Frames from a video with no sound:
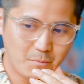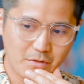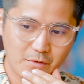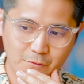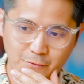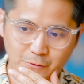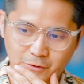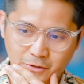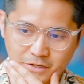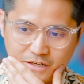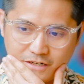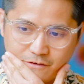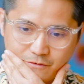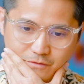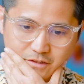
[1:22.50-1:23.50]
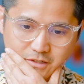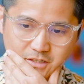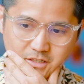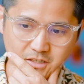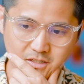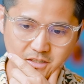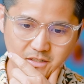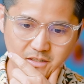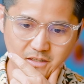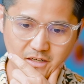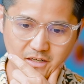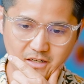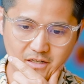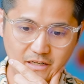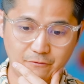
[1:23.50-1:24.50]
Before and after,
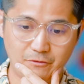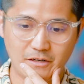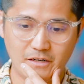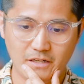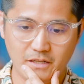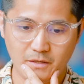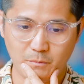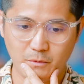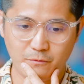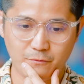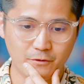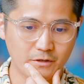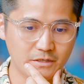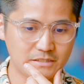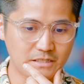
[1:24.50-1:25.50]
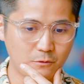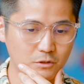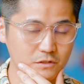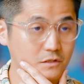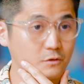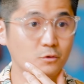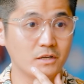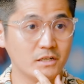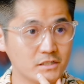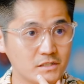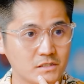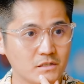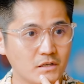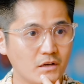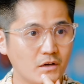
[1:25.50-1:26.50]
definitely before this, I was
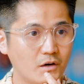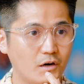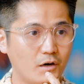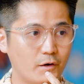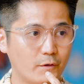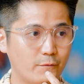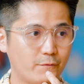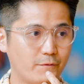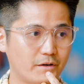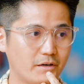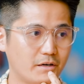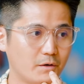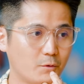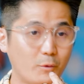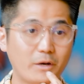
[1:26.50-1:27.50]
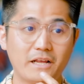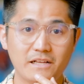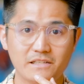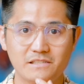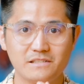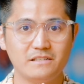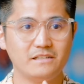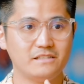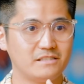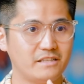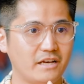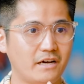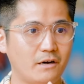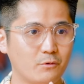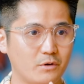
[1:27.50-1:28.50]
clueless of what else is
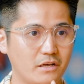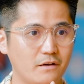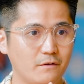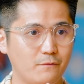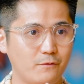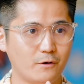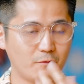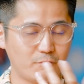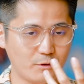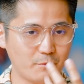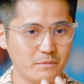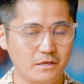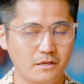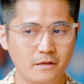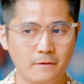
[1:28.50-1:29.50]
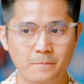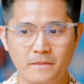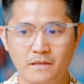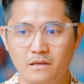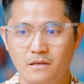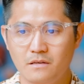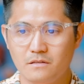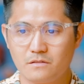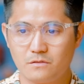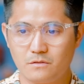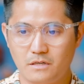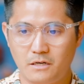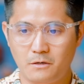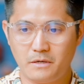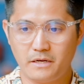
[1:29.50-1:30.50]
there out there for me.
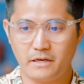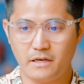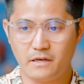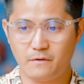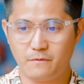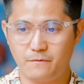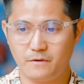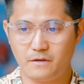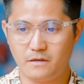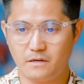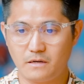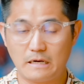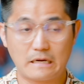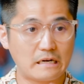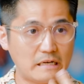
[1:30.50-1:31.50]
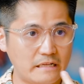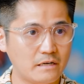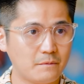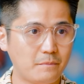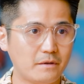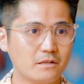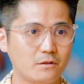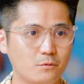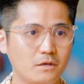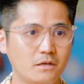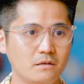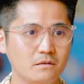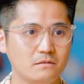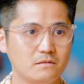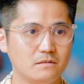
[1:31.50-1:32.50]
So now I have a clear
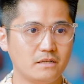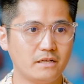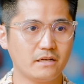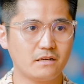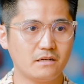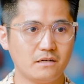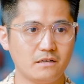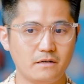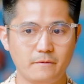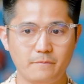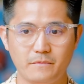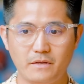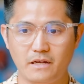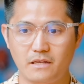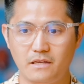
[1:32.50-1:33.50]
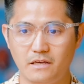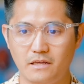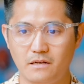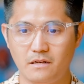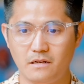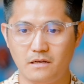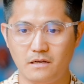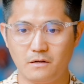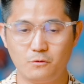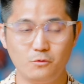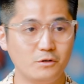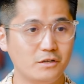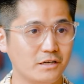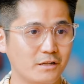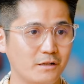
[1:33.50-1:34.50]
pattern, like when I can
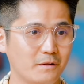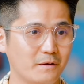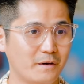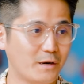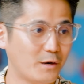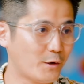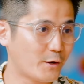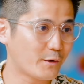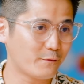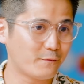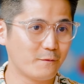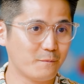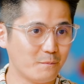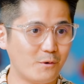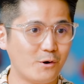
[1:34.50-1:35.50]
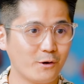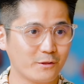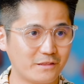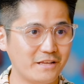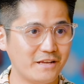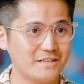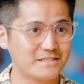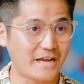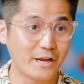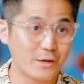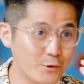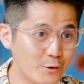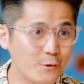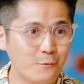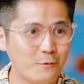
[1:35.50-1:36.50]
Google and read more things I
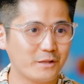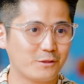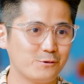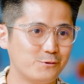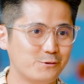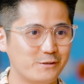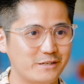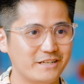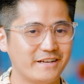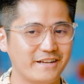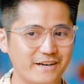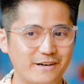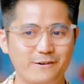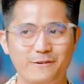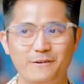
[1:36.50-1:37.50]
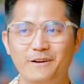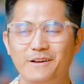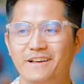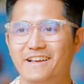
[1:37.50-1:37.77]
never read to Google now.